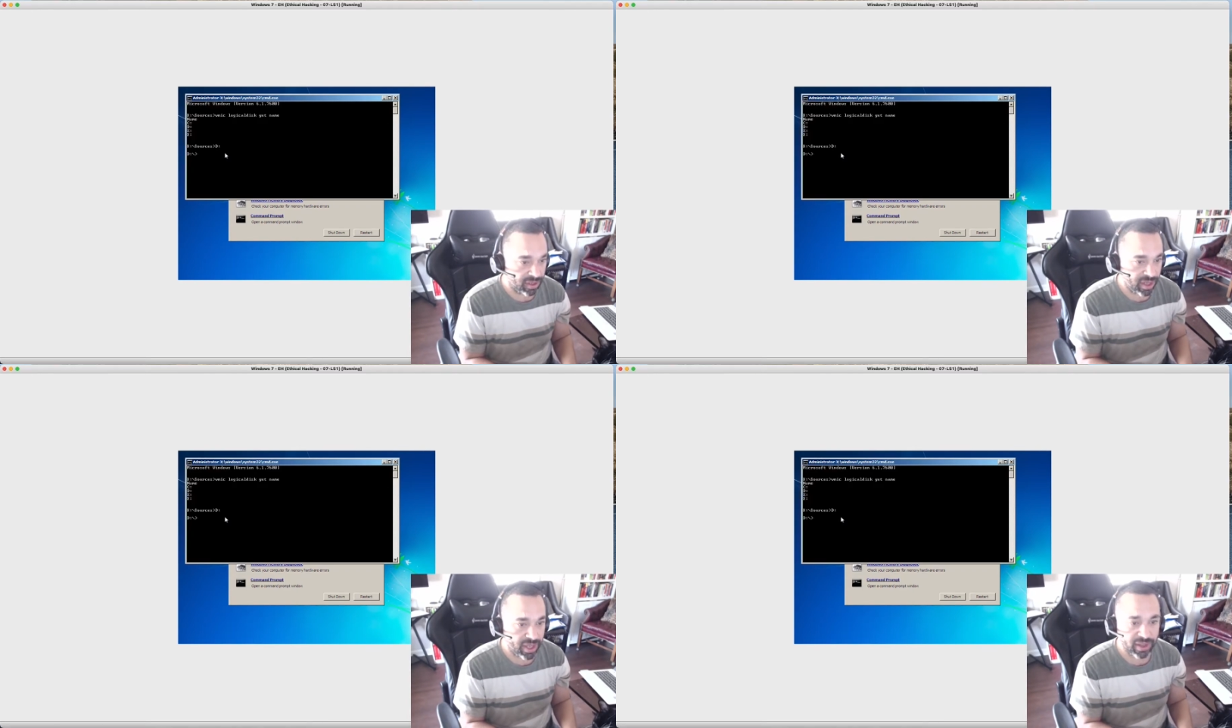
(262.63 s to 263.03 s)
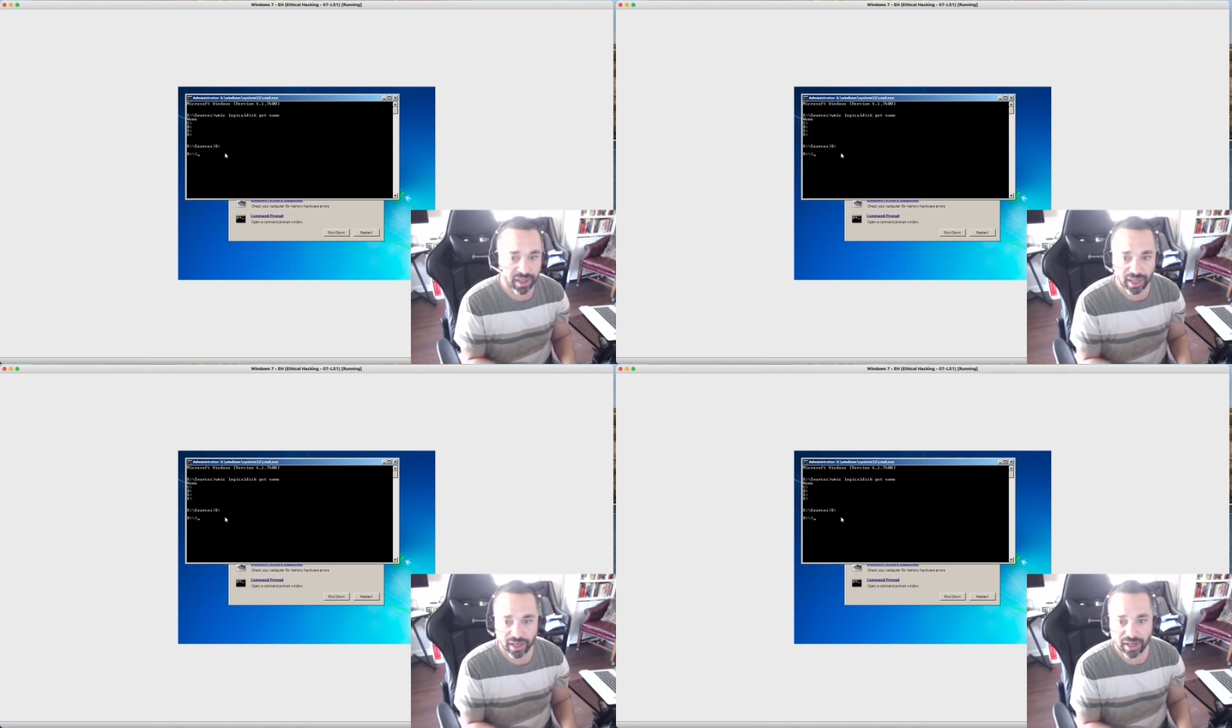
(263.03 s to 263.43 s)
and
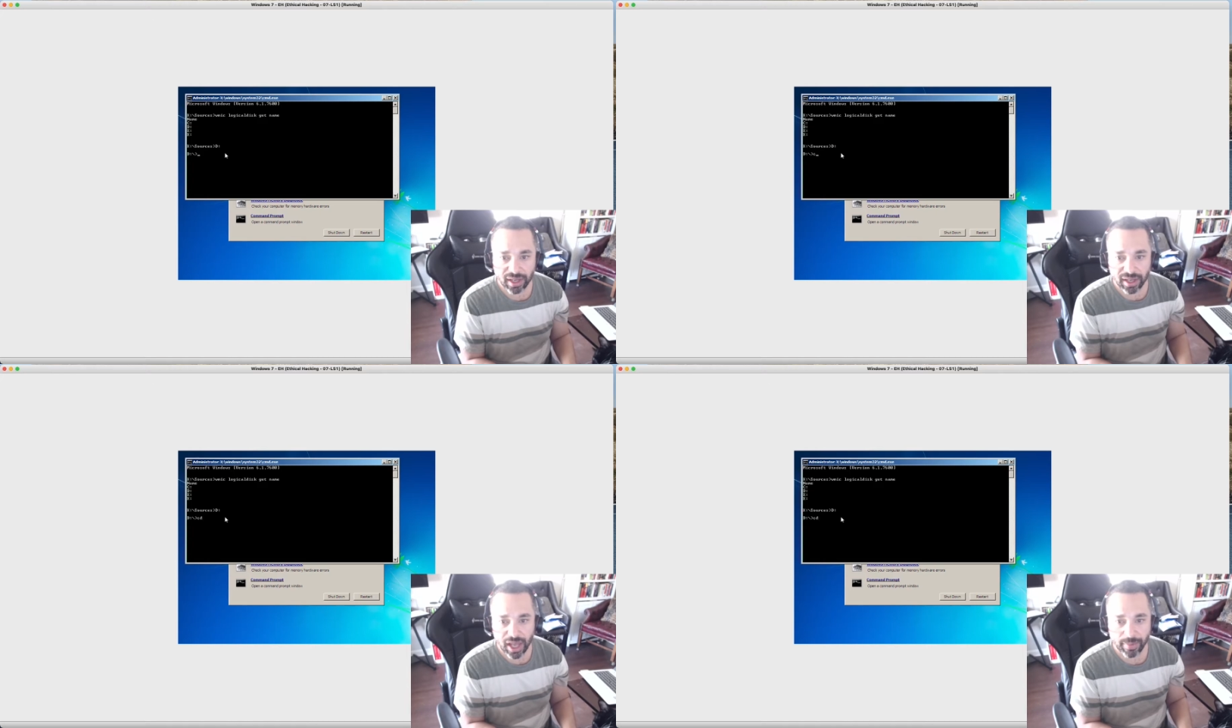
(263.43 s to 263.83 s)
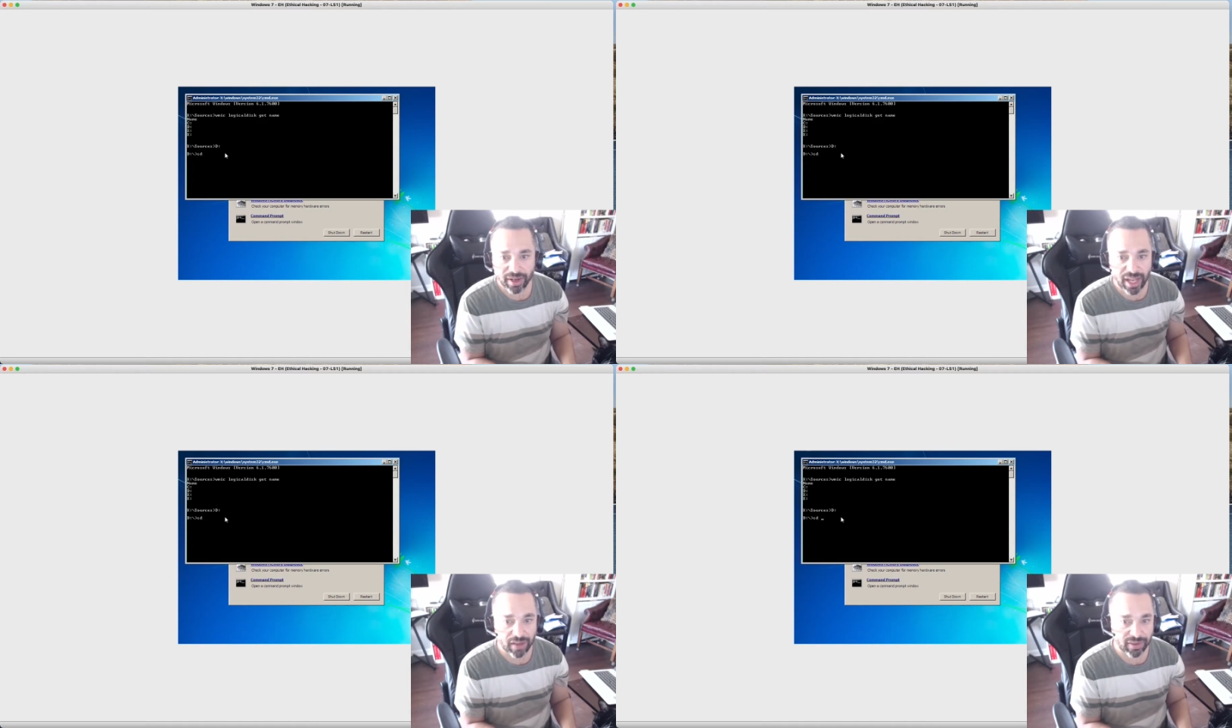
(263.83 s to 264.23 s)
then I'm
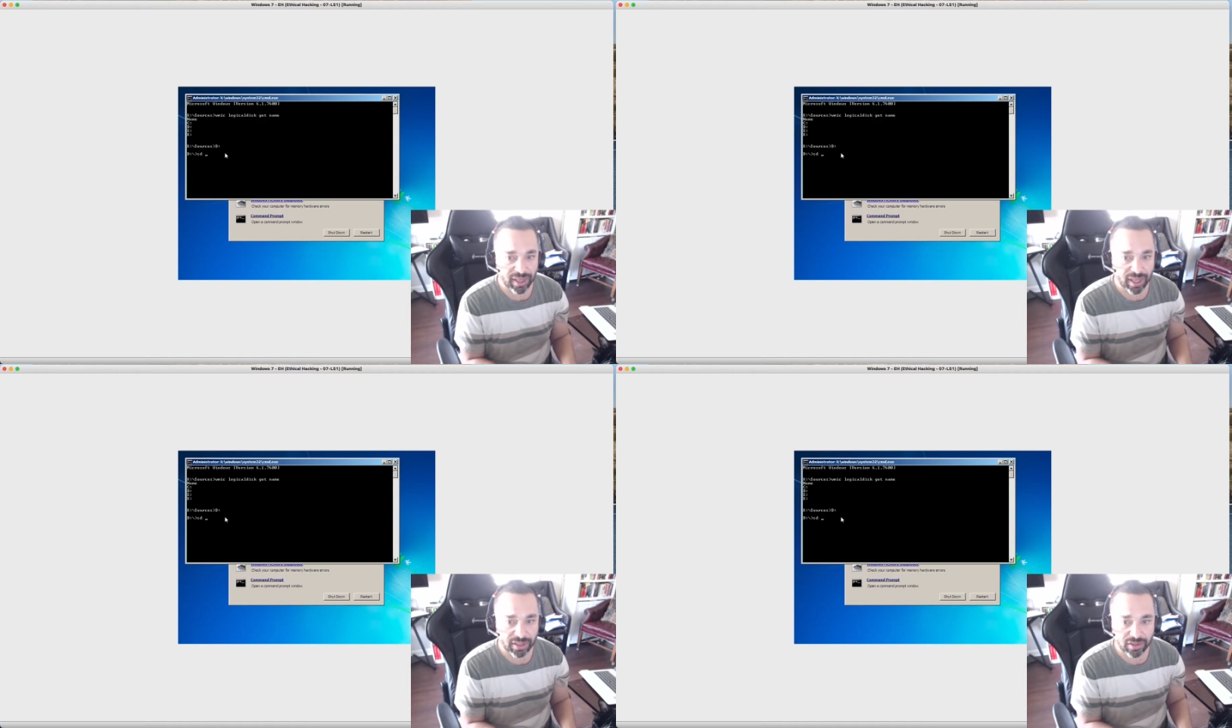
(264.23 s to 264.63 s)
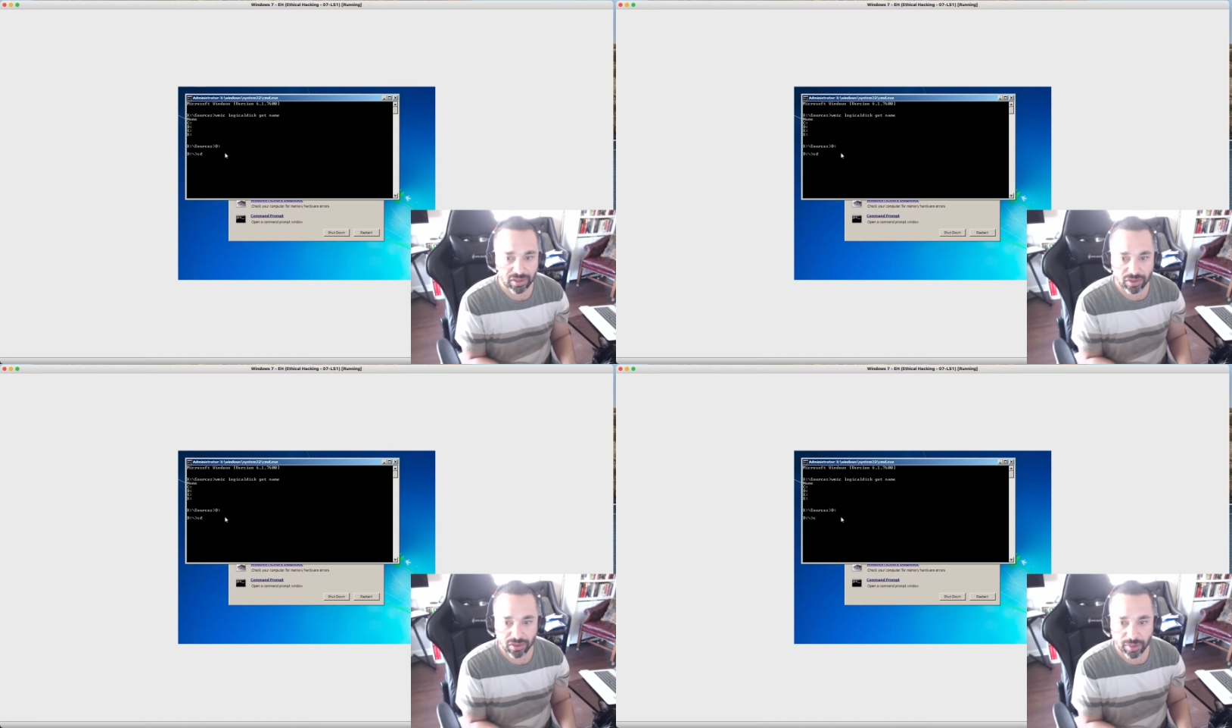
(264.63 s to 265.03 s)
going to navigate.
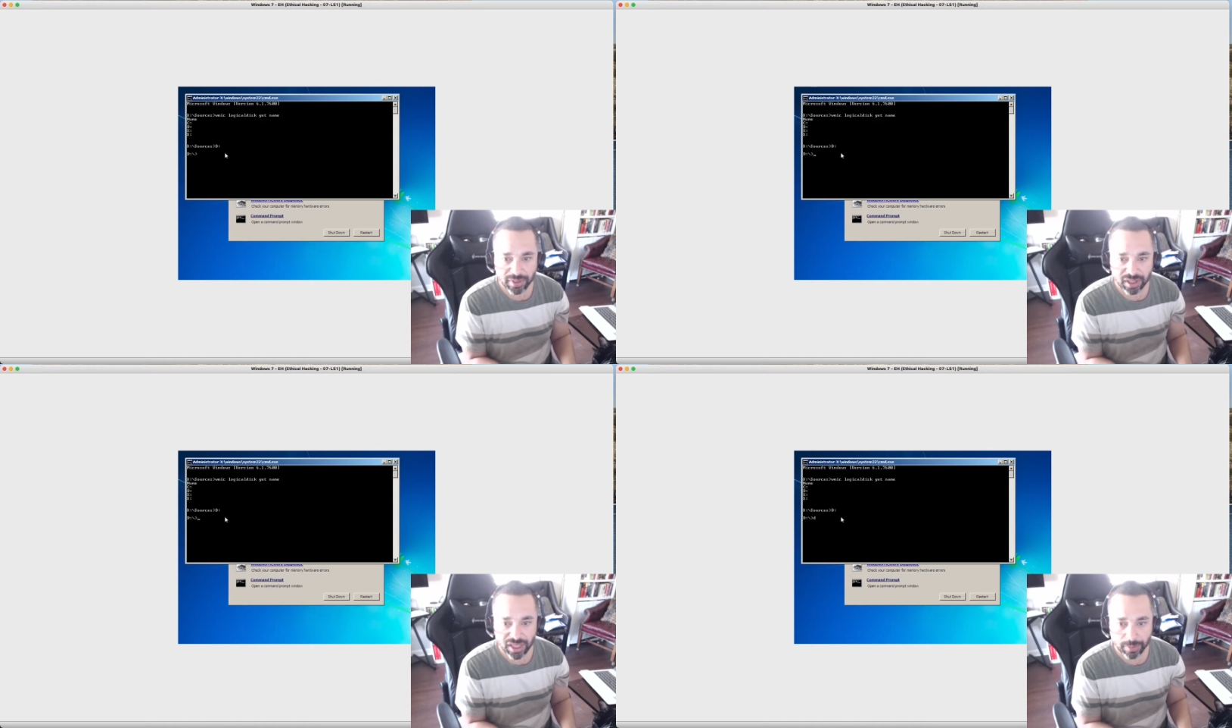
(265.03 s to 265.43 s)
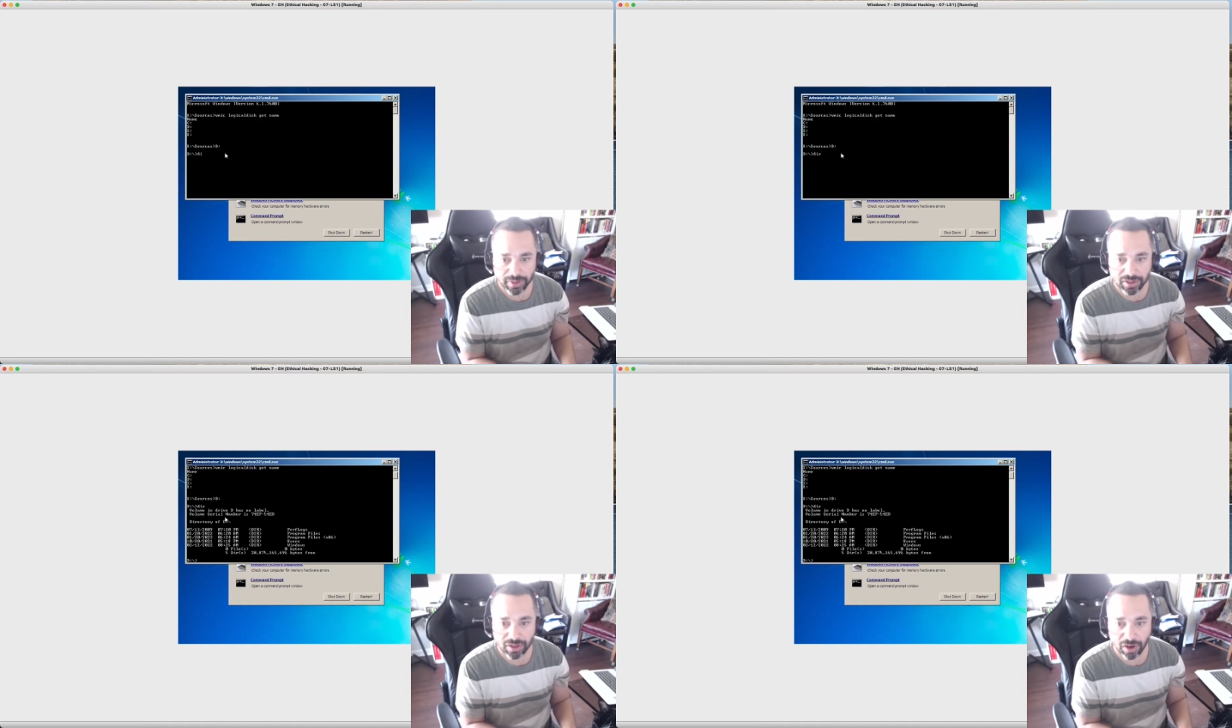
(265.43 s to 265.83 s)
I'm just going to type
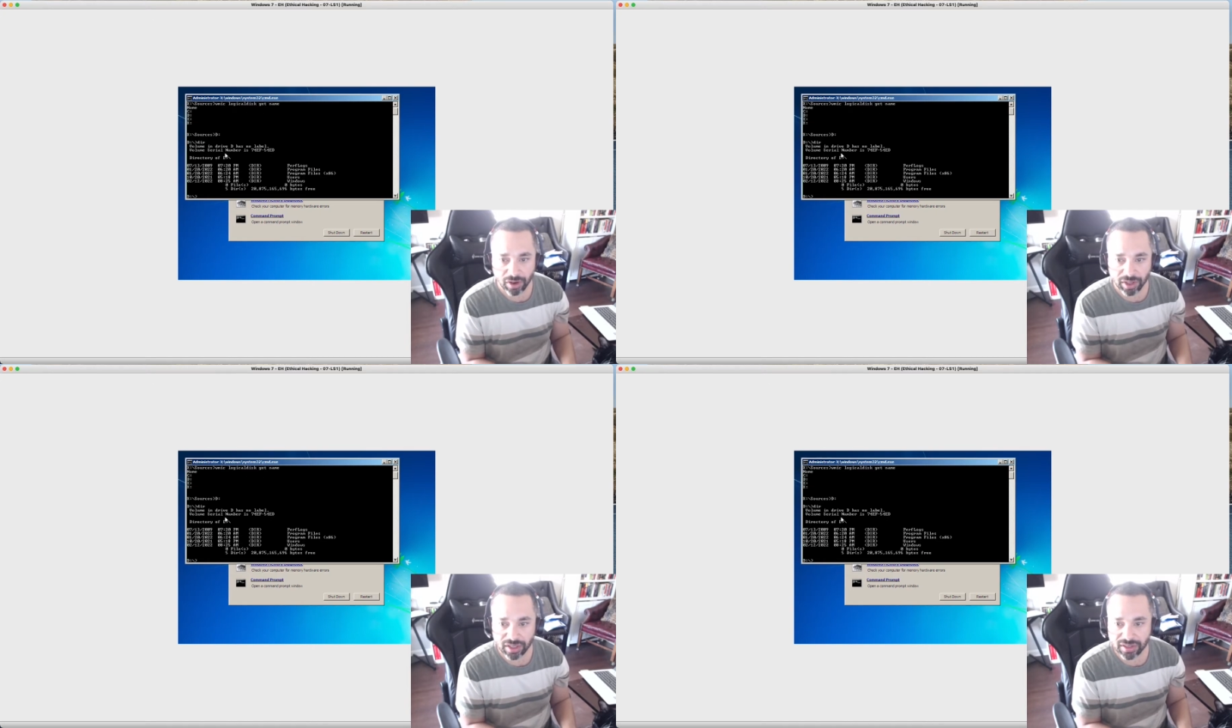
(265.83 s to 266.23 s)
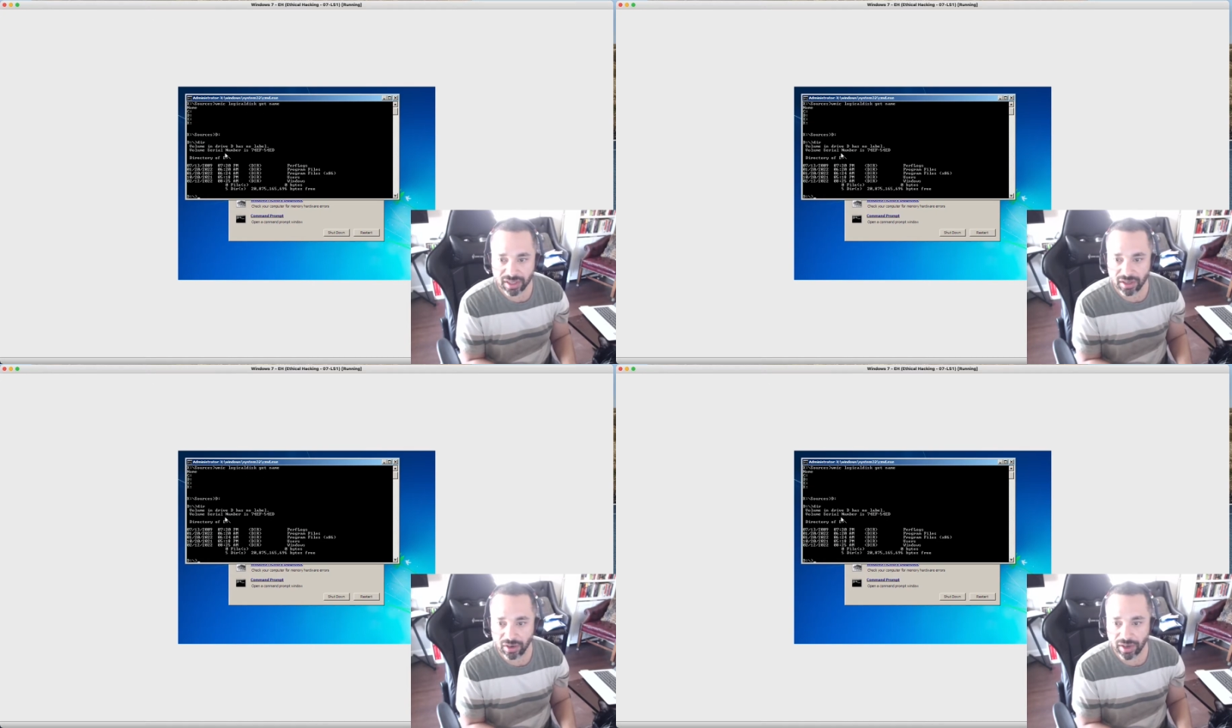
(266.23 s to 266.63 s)
in dir. You can
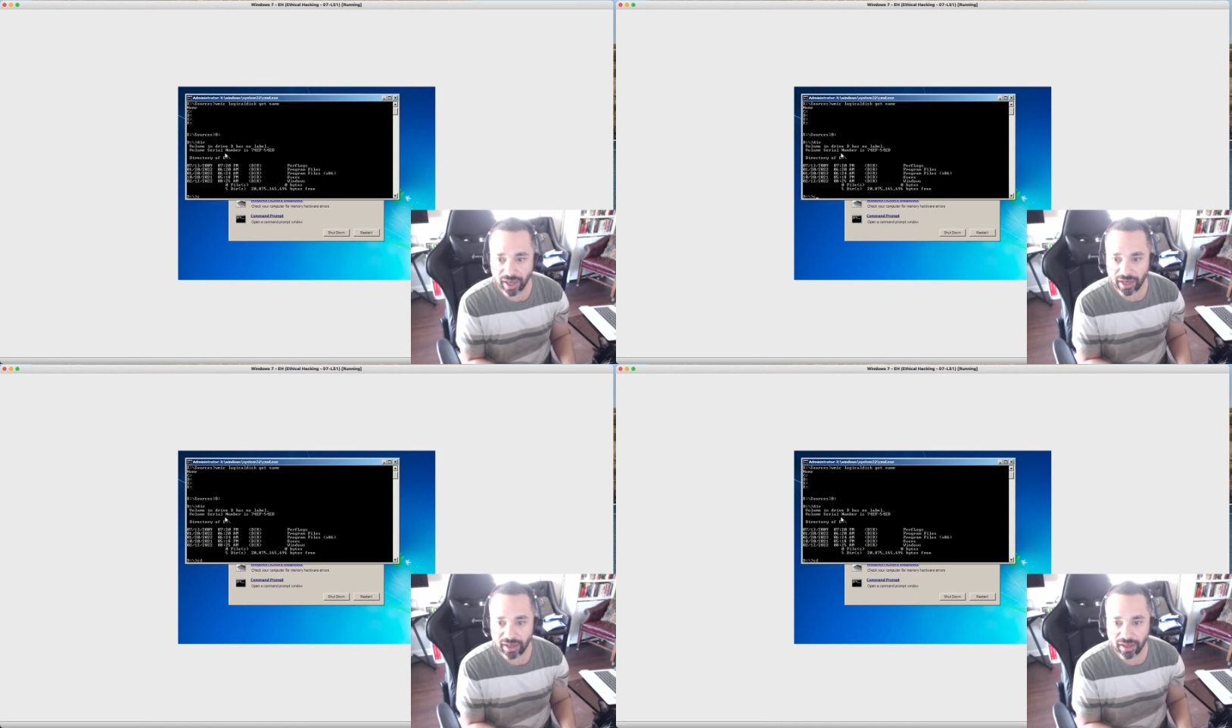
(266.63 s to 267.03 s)
see, okay,